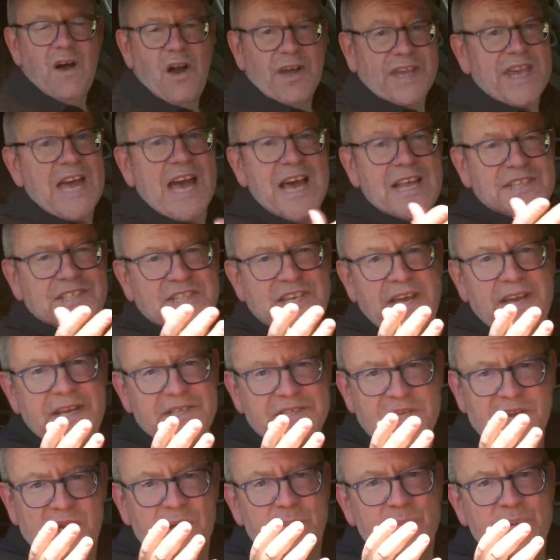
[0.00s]
I can't say
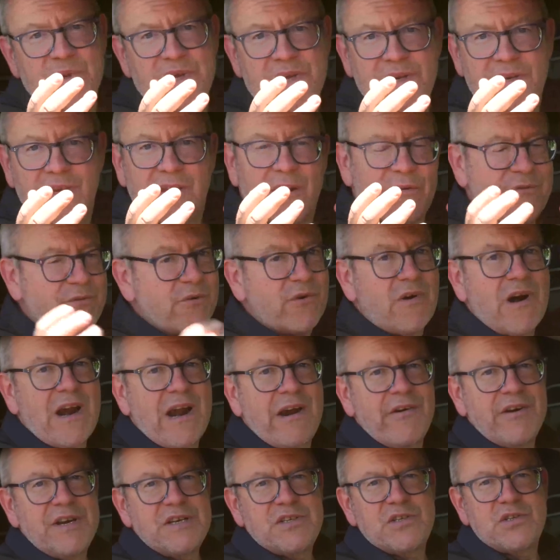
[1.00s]
it's going to beat a Ferrari